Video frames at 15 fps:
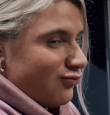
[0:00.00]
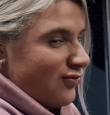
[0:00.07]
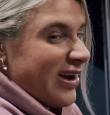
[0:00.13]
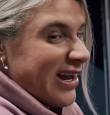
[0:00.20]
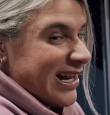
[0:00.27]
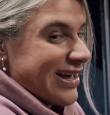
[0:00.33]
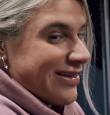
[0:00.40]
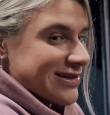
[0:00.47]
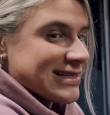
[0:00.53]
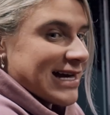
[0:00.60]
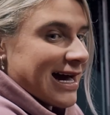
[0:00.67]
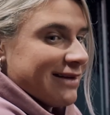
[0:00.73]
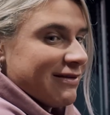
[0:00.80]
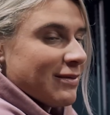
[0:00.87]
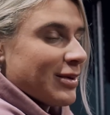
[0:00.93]
really at the
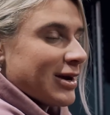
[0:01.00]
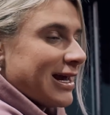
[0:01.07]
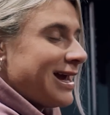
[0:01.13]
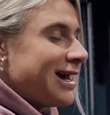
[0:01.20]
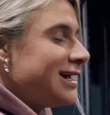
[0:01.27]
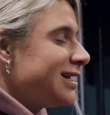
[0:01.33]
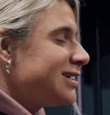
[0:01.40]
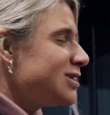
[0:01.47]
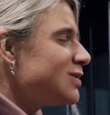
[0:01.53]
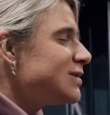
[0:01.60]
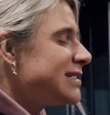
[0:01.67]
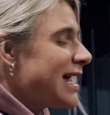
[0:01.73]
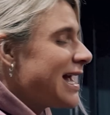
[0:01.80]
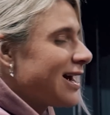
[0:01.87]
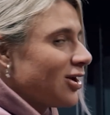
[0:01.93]
side of your body, you do
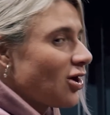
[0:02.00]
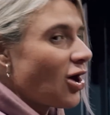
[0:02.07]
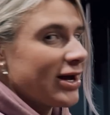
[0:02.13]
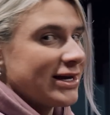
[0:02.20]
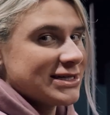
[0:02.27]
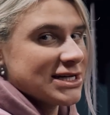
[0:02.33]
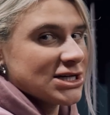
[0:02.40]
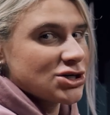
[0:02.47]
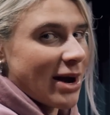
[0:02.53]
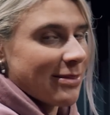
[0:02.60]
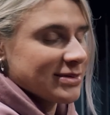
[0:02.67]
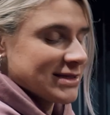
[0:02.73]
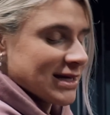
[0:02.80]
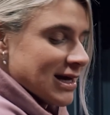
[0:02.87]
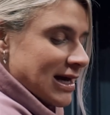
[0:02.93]
take a lot into your
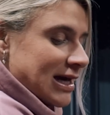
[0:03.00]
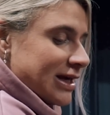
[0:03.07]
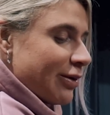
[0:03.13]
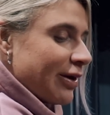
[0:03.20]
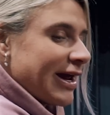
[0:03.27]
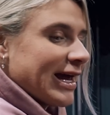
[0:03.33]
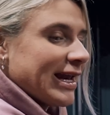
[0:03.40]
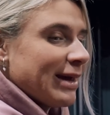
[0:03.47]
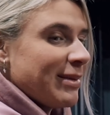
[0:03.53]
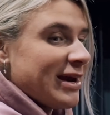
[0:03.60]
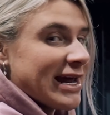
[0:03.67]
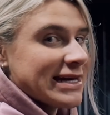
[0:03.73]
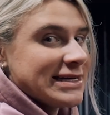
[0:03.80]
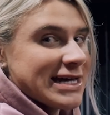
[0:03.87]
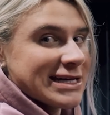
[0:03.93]
traps. You want to
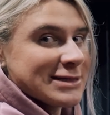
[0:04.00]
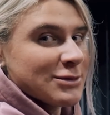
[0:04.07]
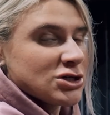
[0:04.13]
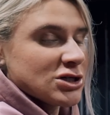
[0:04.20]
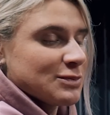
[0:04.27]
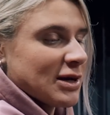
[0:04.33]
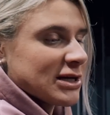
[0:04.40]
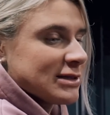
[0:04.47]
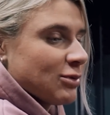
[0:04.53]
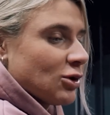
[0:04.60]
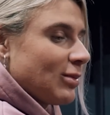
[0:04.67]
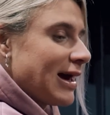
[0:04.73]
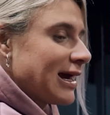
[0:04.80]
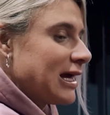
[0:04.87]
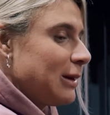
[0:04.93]
eliminate it as much as
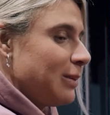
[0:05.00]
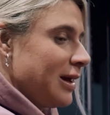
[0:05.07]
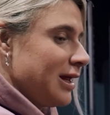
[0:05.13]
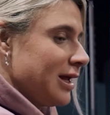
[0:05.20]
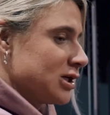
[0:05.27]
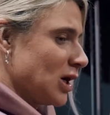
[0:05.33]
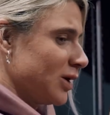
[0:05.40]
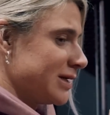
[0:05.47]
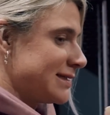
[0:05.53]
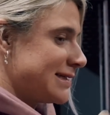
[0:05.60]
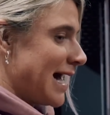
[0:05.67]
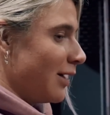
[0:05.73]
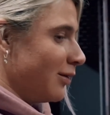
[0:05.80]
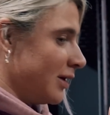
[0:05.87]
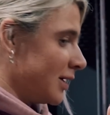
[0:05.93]
possible by keeping your shoulders
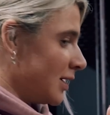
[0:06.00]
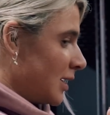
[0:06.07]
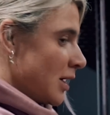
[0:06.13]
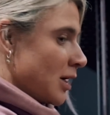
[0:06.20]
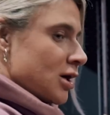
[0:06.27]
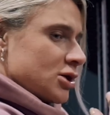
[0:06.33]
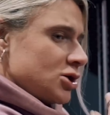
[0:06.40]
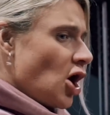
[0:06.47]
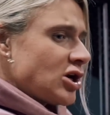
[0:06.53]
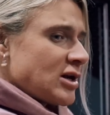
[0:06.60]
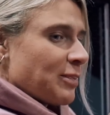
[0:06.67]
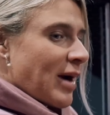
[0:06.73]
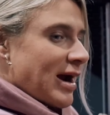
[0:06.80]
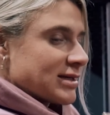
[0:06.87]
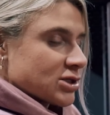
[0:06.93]
down, not
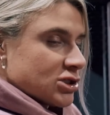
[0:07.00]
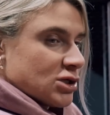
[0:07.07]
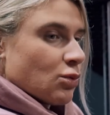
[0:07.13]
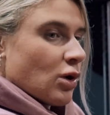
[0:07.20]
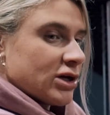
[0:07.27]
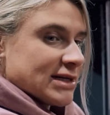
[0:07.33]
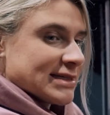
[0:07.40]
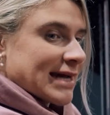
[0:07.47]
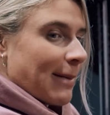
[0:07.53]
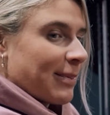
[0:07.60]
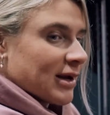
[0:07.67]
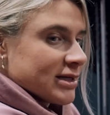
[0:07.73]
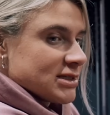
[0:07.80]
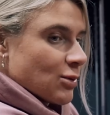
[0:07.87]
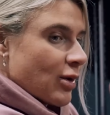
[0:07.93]
depressed because you want your
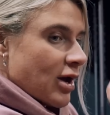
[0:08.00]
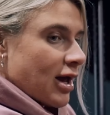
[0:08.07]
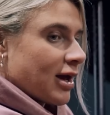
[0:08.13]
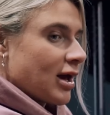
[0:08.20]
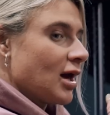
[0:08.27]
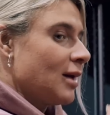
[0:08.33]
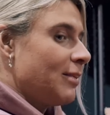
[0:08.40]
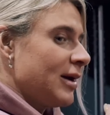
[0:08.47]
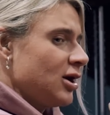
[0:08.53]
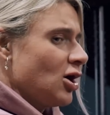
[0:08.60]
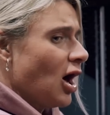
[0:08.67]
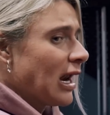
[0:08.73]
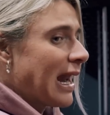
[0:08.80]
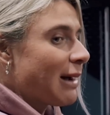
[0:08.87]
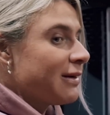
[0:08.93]
scapula to work, but
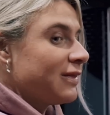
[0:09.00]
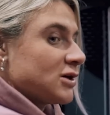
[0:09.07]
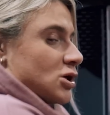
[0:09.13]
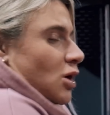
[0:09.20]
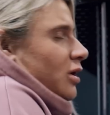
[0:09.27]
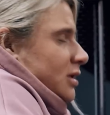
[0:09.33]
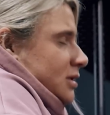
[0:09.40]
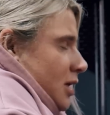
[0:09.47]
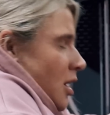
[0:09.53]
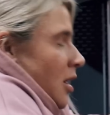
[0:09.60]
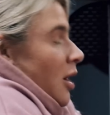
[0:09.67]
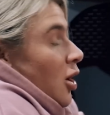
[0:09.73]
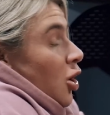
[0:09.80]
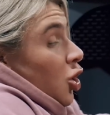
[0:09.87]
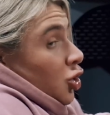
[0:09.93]
not allowing the shoulders to
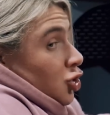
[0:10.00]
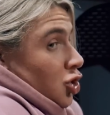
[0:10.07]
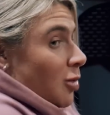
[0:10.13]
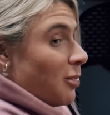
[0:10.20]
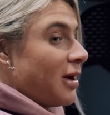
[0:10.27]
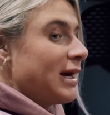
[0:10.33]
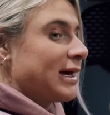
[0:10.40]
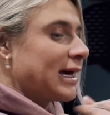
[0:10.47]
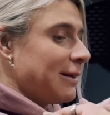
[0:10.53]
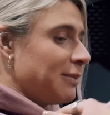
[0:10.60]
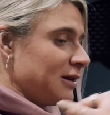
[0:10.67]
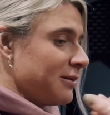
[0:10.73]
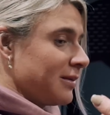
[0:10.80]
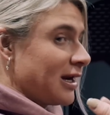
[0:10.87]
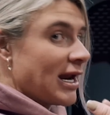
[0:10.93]
push up,
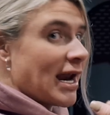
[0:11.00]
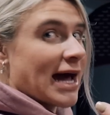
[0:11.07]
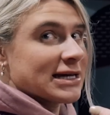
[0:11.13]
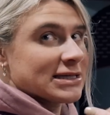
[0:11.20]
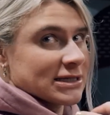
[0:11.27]
keeping them in a nice